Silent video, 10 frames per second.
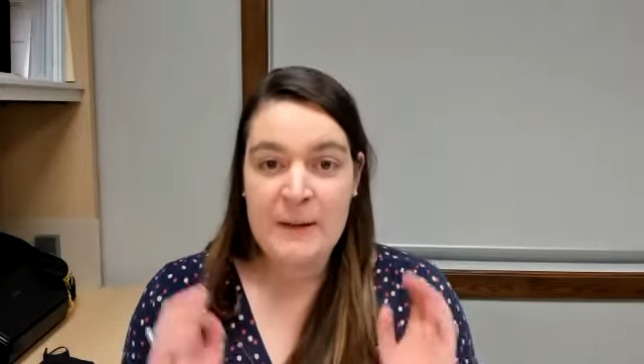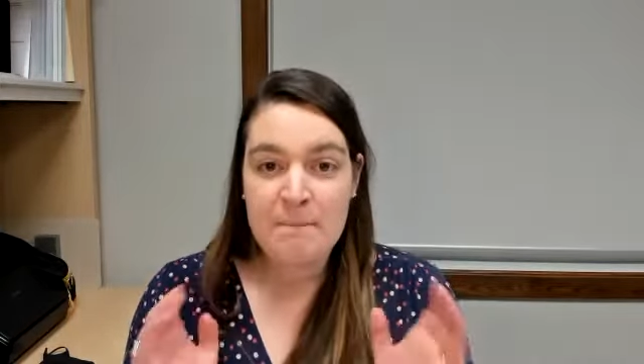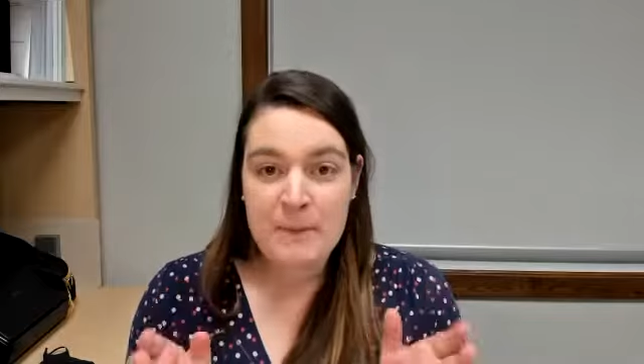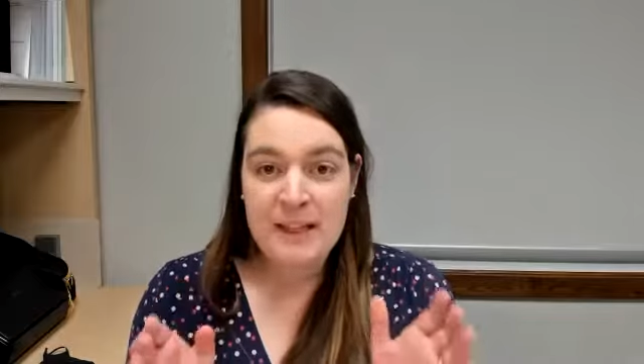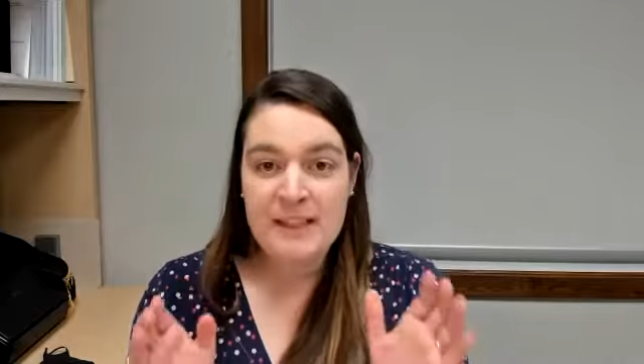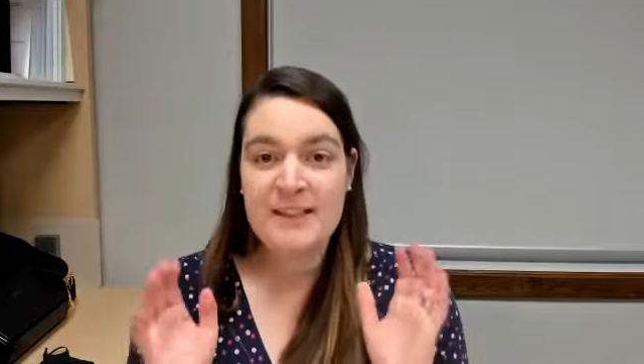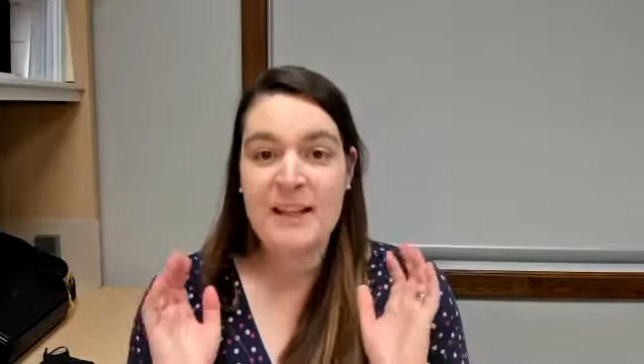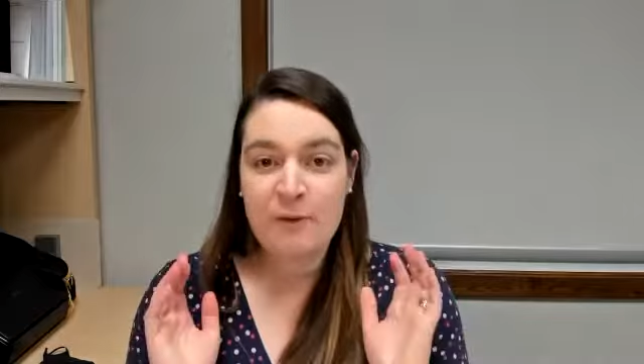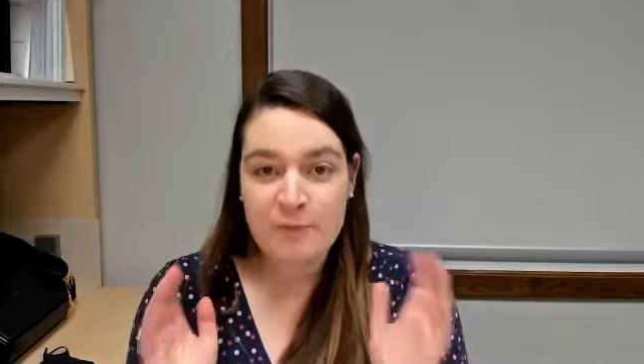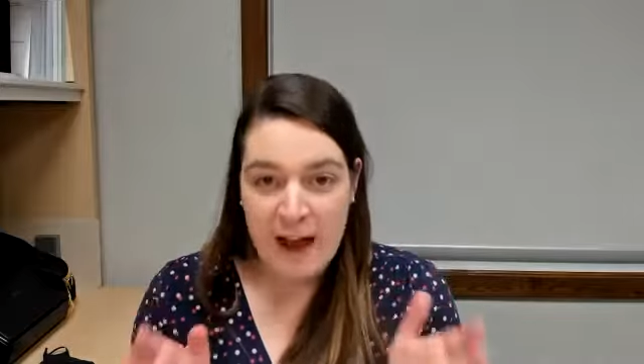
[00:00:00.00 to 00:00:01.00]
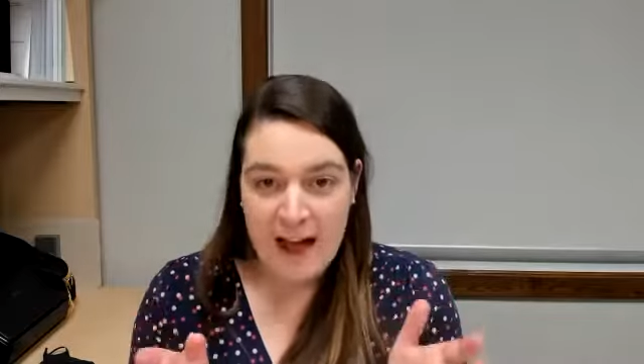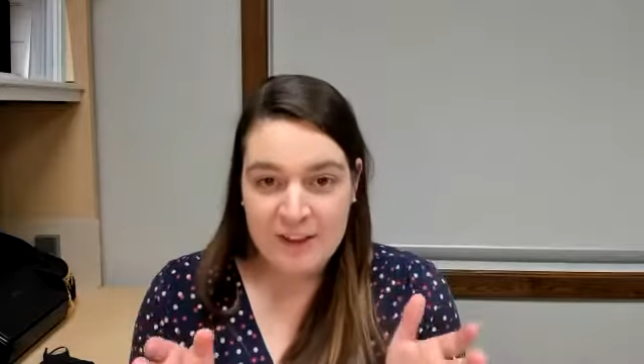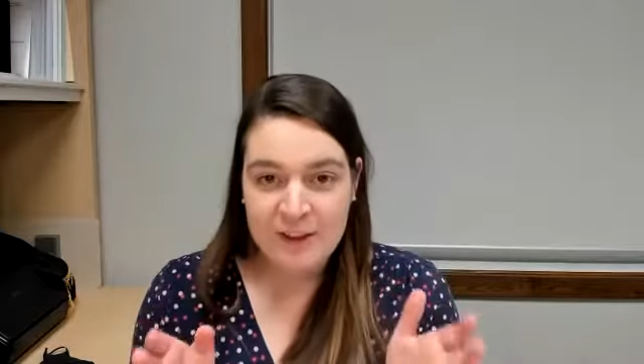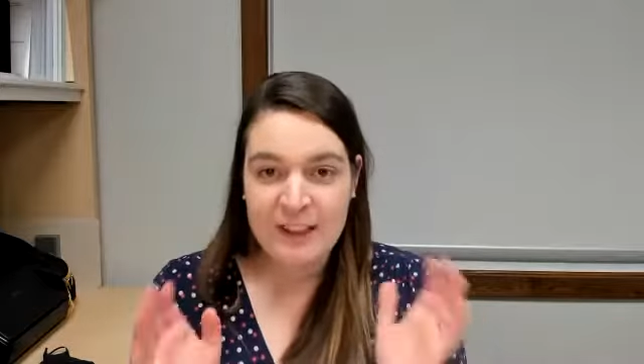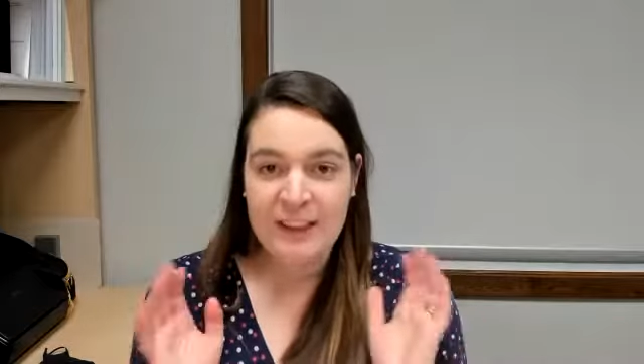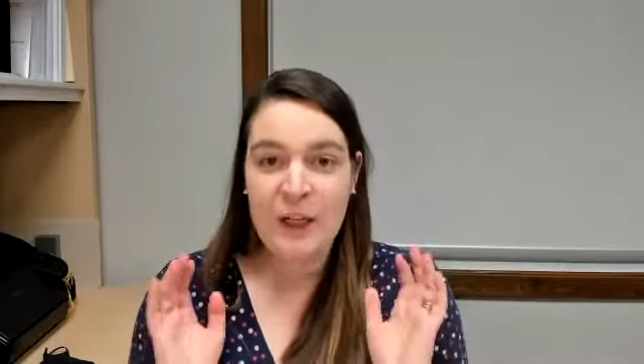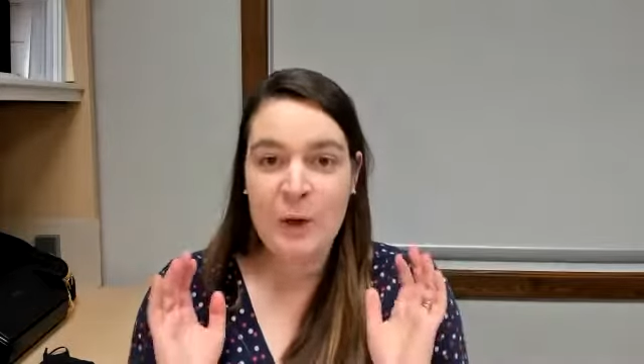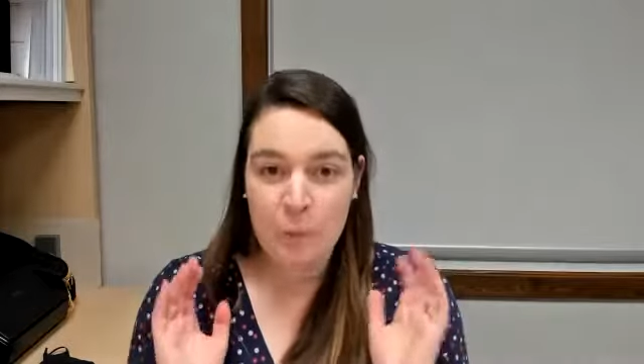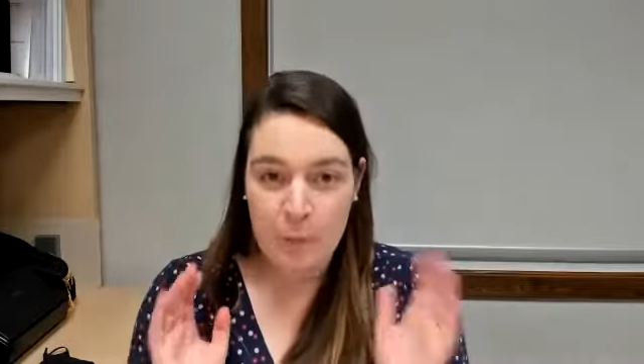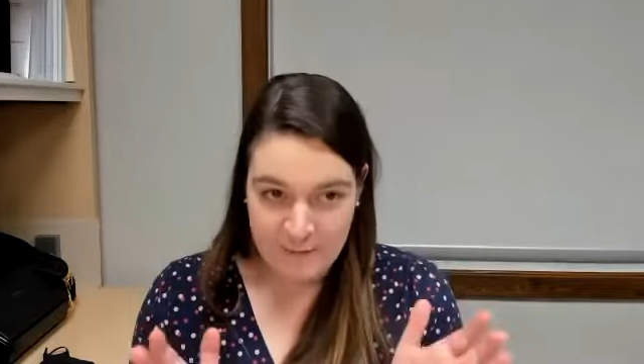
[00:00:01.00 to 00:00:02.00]
Miss Valarie
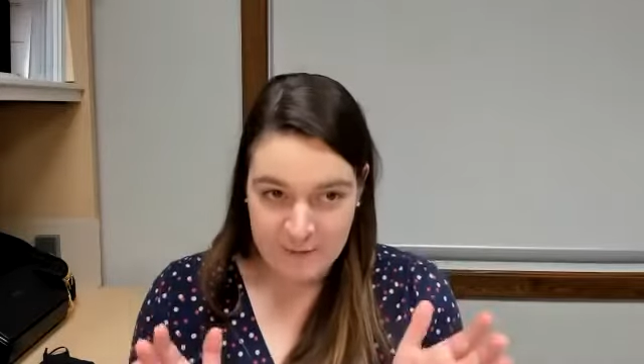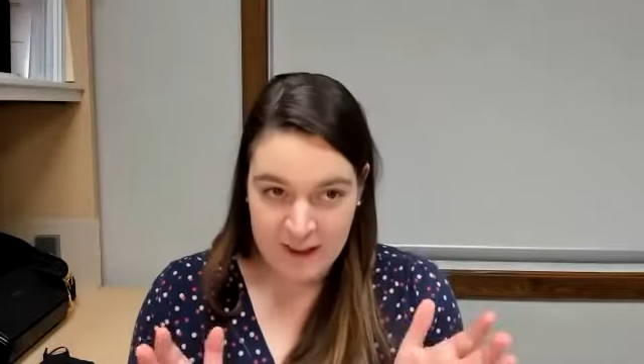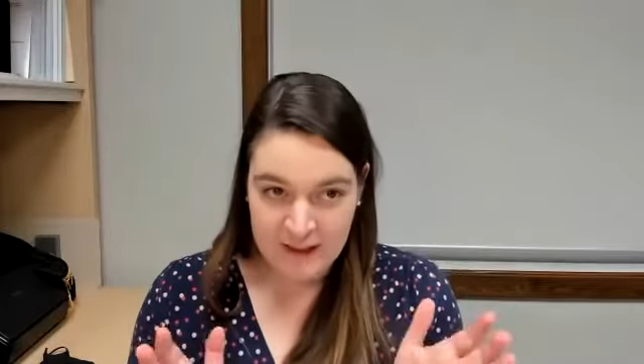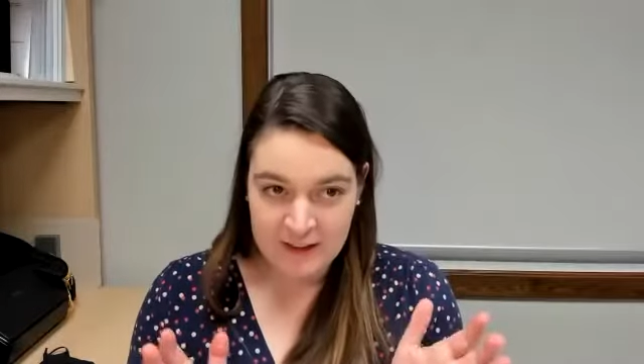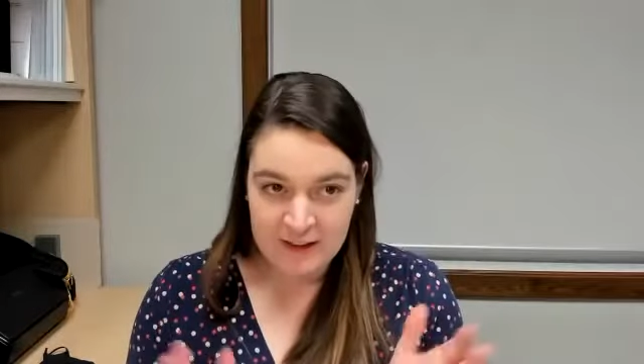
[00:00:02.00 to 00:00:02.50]
Wafer.